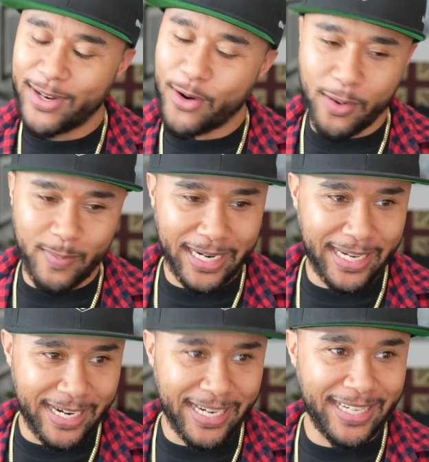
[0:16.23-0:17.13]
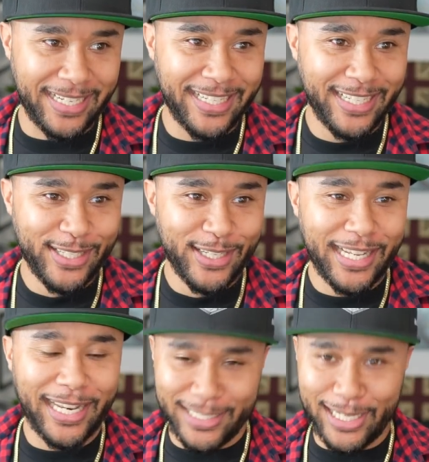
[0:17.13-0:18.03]
Oh my God,
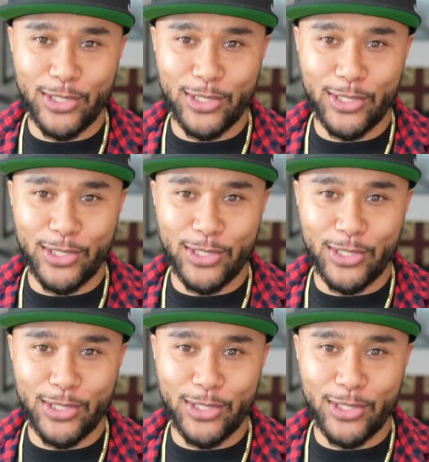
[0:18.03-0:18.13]
let's get